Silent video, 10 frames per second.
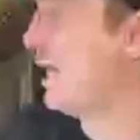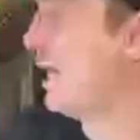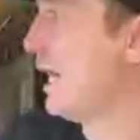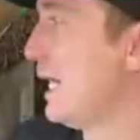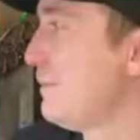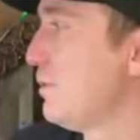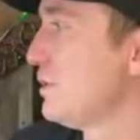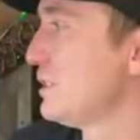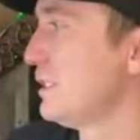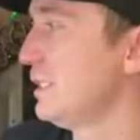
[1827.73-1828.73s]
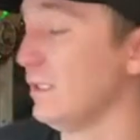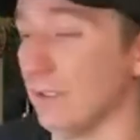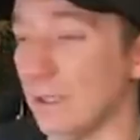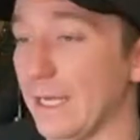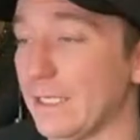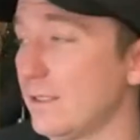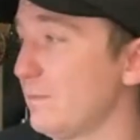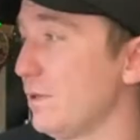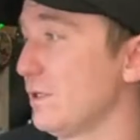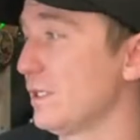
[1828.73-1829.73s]
I personally like the
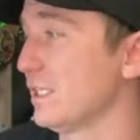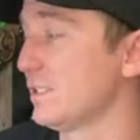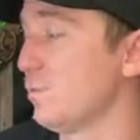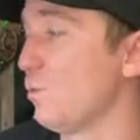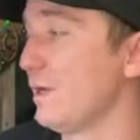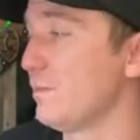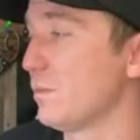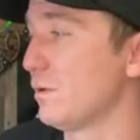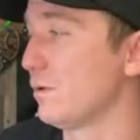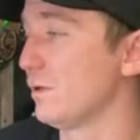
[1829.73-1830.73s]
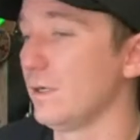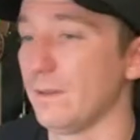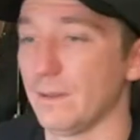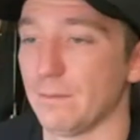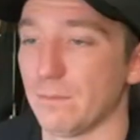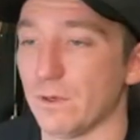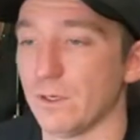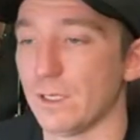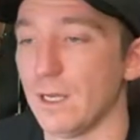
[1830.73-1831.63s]
Burton Custom way more than the Merc.